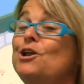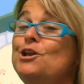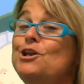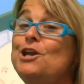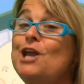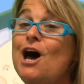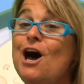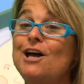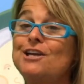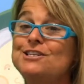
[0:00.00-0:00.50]

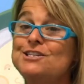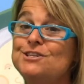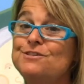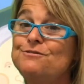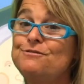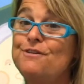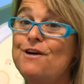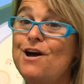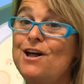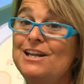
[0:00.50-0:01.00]
not to
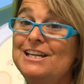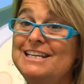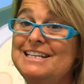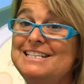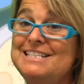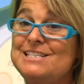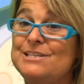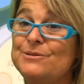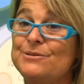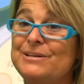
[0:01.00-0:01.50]
fall
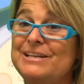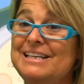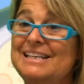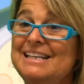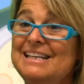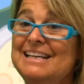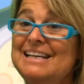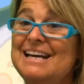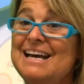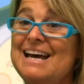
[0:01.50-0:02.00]
into it
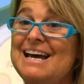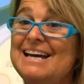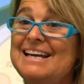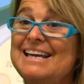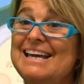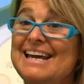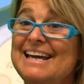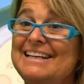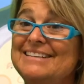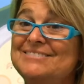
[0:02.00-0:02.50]

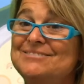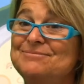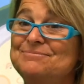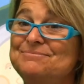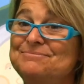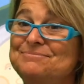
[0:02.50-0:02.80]
again.